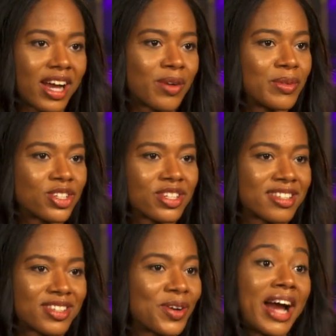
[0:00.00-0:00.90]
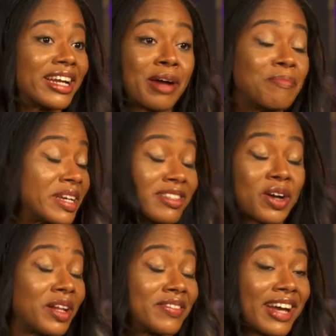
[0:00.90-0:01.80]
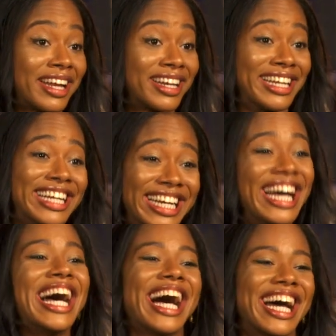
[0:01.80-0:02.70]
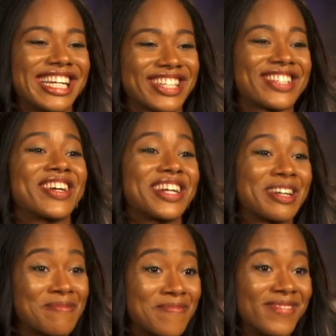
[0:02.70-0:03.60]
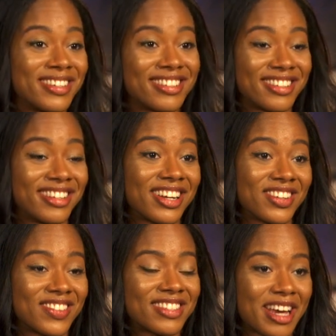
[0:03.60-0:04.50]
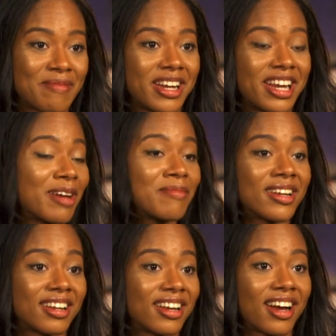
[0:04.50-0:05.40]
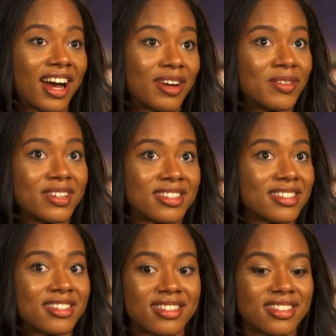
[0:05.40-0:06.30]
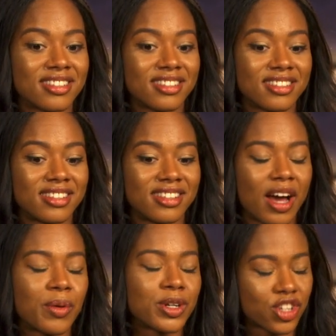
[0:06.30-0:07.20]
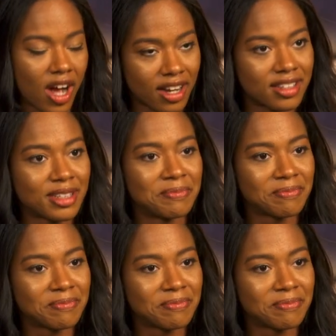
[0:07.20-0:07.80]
I was just so, I missed all of that. I just heard him, say my name, and I was shocked.